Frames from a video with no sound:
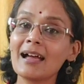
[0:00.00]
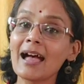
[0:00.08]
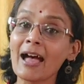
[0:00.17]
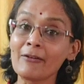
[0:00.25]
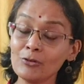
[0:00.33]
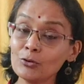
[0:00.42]

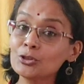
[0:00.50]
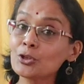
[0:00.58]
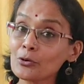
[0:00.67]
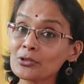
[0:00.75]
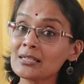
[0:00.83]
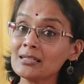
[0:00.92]
have you
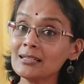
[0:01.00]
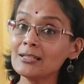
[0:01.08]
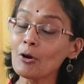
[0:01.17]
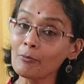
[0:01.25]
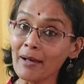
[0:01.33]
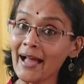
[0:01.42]
chosen
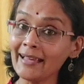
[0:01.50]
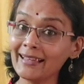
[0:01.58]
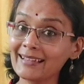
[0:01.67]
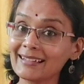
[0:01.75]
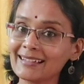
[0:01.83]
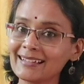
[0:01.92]
your
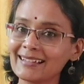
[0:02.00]
bag?